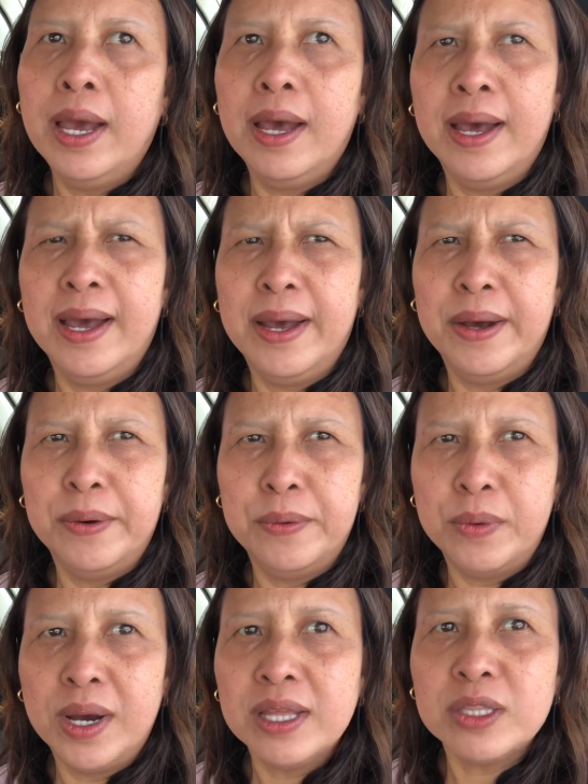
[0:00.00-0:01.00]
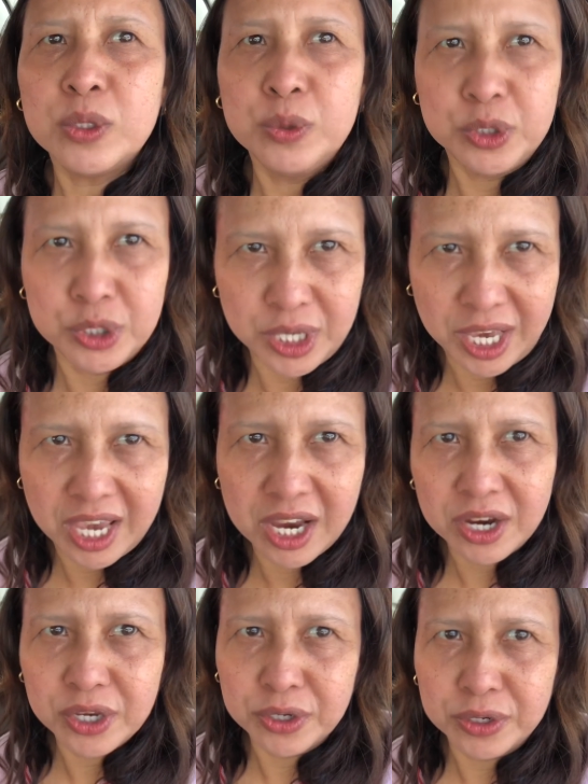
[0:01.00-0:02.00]
uh, want to
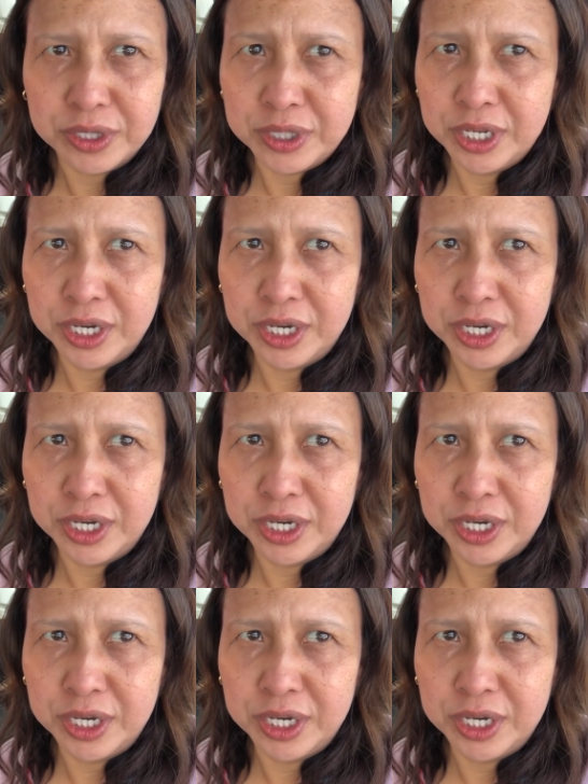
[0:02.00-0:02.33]
share your